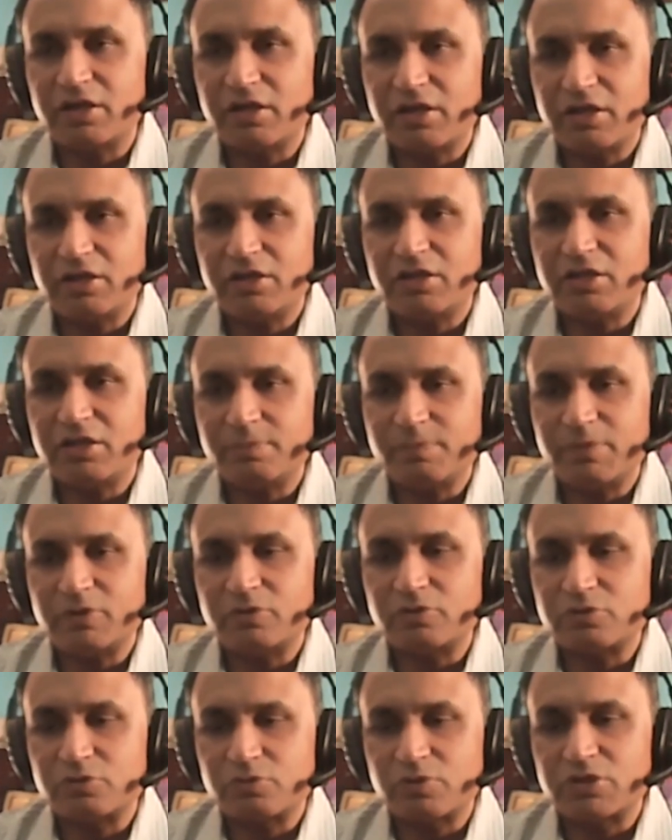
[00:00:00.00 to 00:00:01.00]
again, keeping
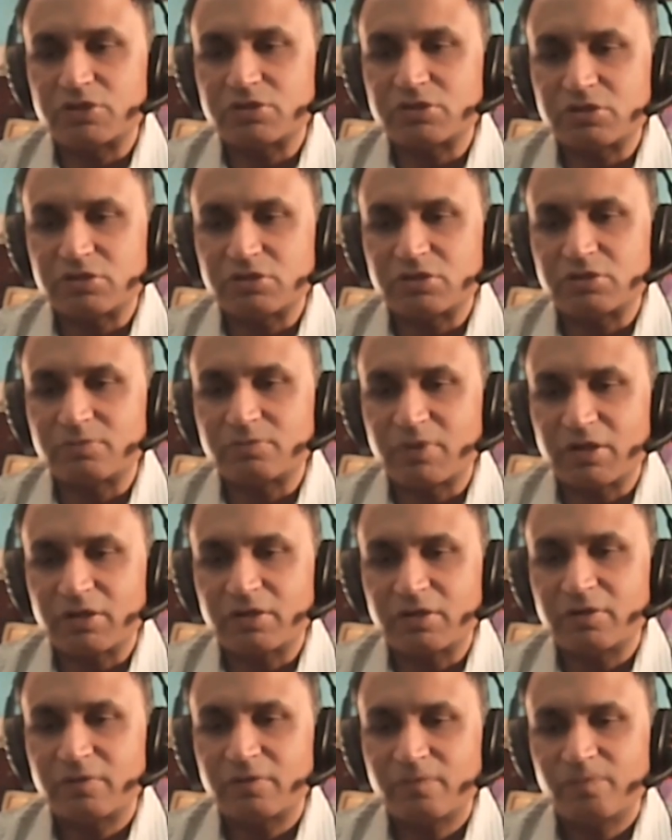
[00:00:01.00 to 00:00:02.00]
those questions in
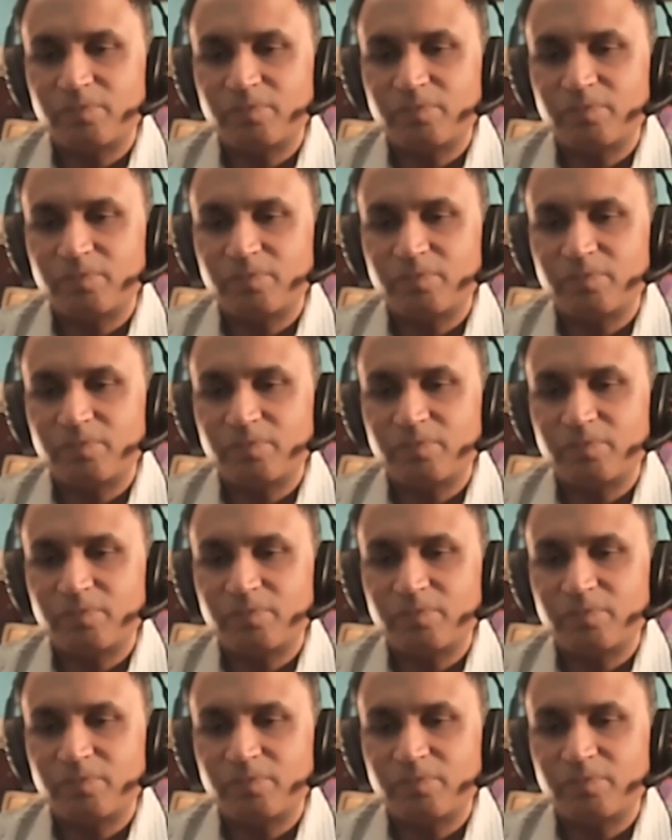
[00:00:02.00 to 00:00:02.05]
mind.